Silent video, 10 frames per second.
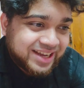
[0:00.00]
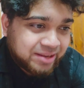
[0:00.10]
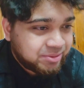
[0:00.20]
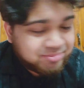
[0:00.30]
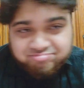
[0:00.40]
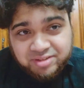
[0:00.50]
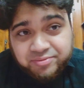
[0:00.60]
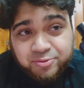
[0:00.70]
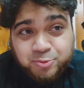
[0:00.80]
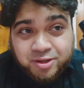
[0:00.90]
I mean,
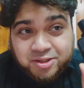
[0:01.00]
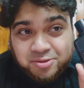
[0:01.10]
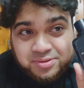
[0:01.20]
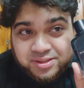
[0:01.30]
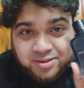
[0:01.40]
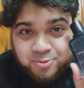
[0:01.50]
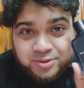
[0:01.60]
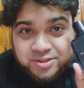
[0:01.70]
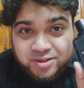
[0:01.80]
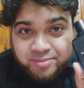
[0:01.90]
if you want to use it in the
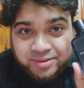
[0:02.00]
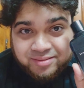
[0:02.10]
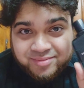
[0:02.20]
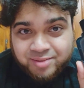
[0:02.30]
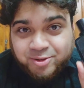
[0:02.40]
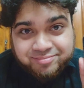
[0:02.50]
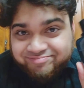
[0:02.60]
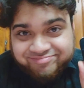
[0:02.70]
winter, I mean, come on,